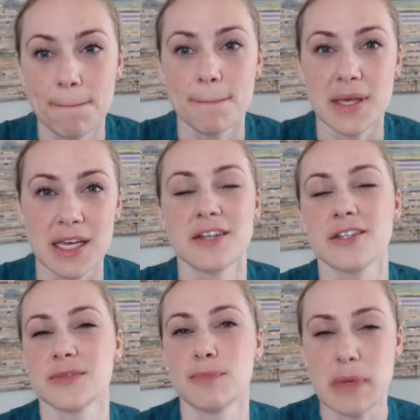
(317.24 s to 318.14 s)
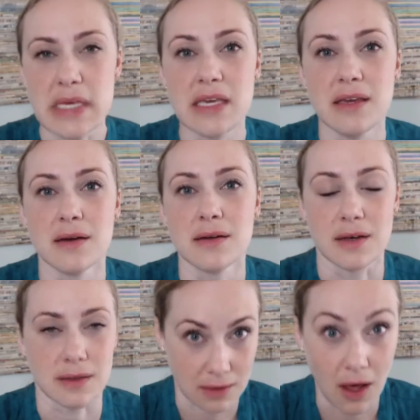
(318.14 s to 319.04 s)
it can just be
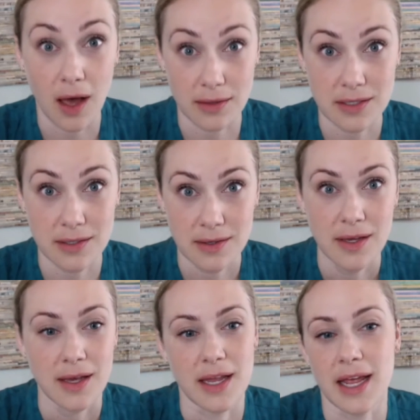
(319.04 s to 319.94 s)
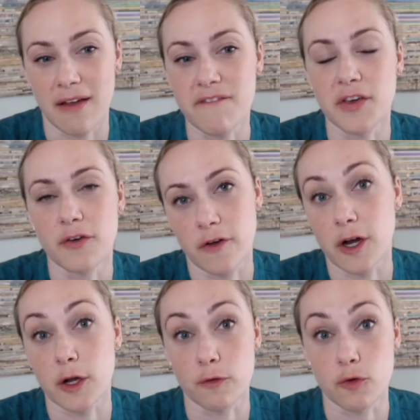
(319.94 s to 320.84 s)
a lot and I can feel
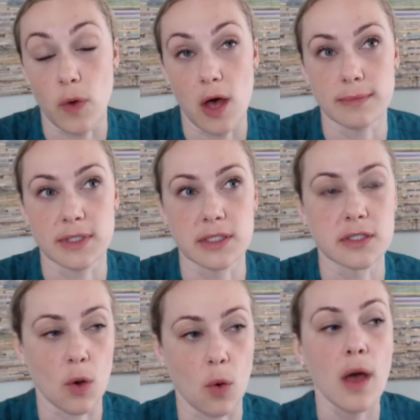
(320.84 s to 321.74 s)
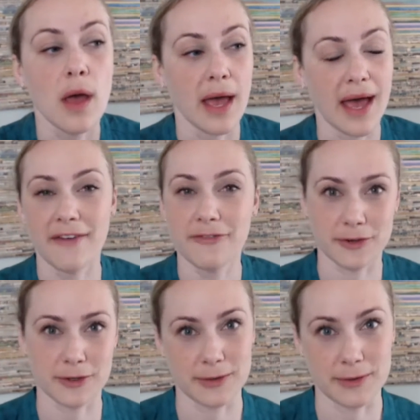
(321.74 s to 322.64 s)
very overwhelmed. And so
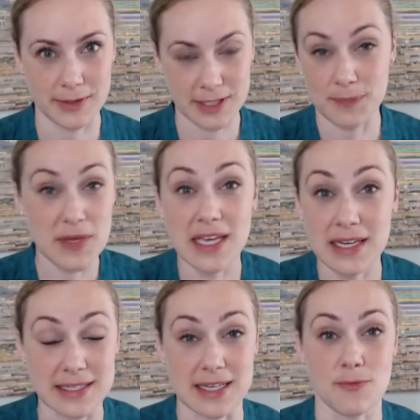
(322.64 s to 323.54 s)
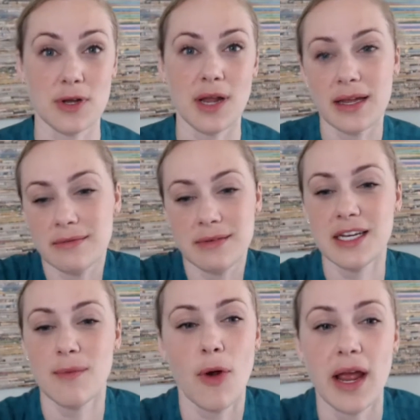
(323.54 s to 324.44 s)
after speaking to someone, I need
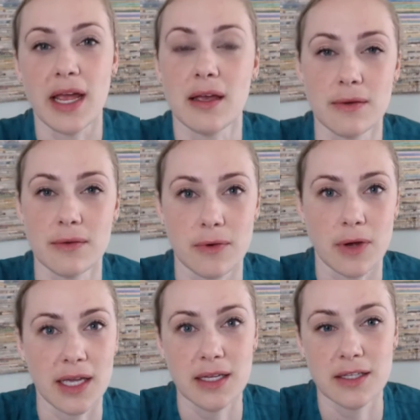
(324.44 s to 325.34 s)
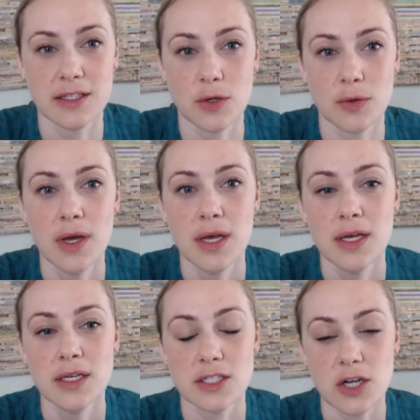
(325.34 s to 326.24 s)
a break, right? And so
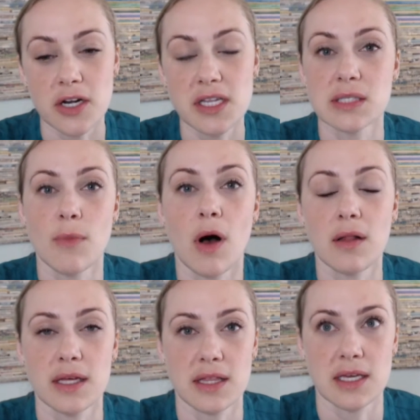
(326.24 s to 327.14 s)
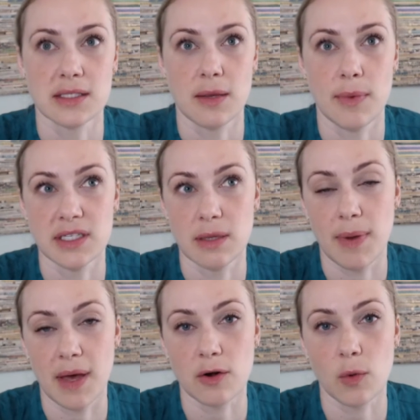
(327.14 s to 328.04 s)
starting small, I think is a is a
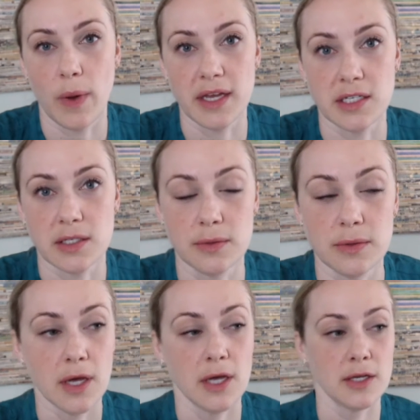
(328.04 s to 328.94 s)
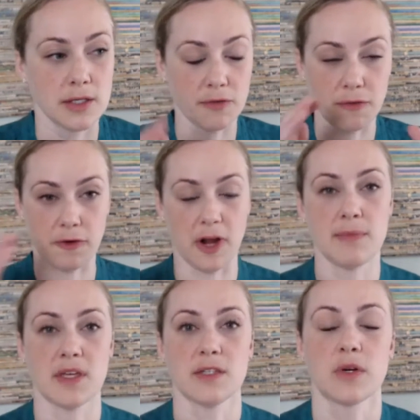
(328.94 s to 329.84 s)
better way to to frame
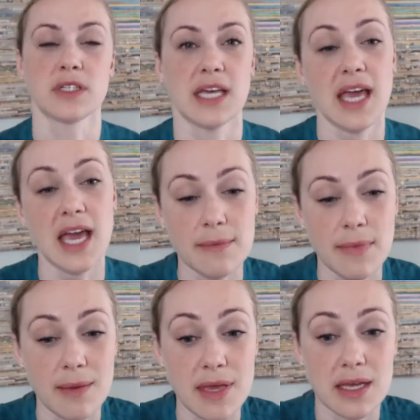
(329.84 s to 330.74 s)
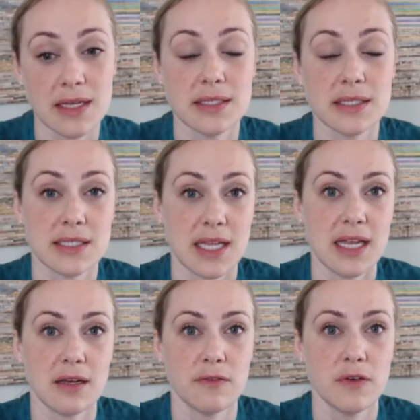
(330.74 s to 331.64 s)
this, where it's like, hey, maybe instead
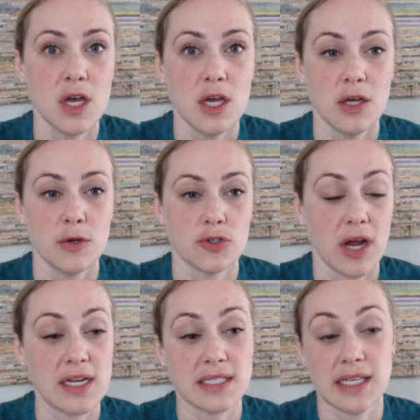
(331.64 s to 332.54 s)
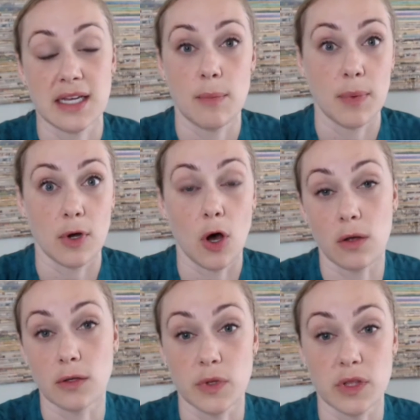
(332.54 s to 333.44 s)
of trying to set up
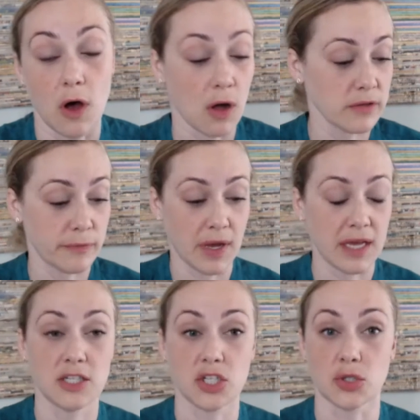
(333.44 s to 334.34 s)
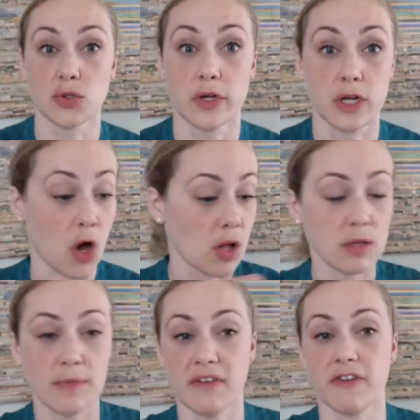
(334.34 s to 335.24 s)
calls with all of my children, all of
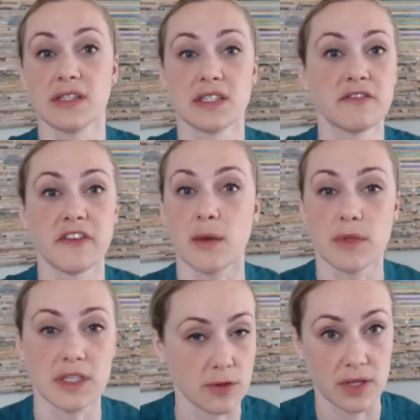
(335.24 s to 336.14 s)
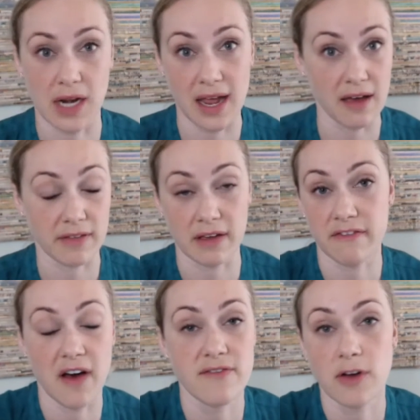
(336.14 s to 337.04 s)
my friends and family, so that I have like
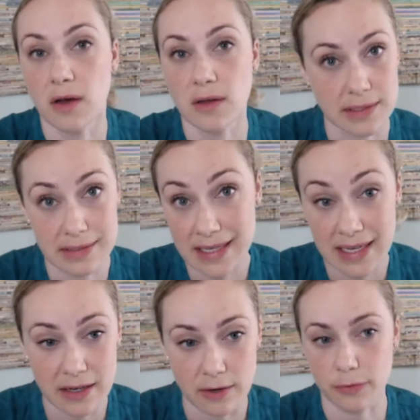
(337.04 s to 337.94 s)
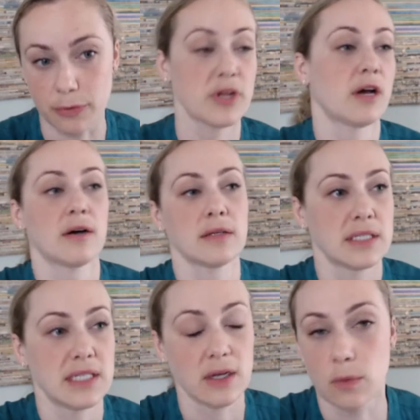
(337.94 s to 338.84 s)
five calls a day or three calls
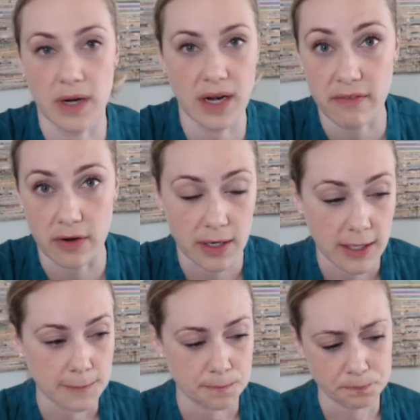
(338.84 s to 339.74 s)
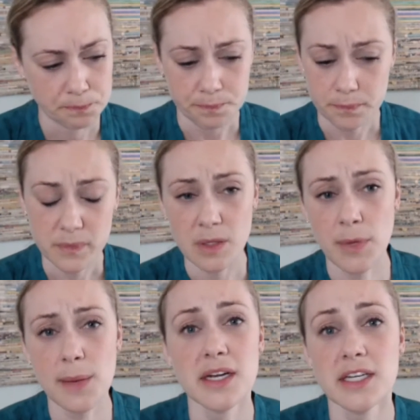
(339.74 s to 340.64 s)
a, or whatever,
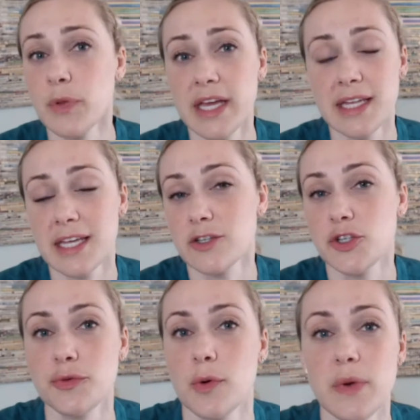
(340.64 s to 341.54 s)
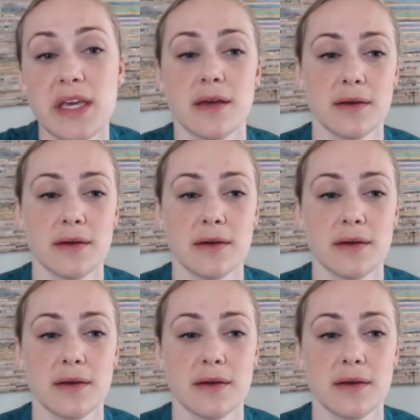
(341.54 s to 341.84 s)
maybe I just plan like two a week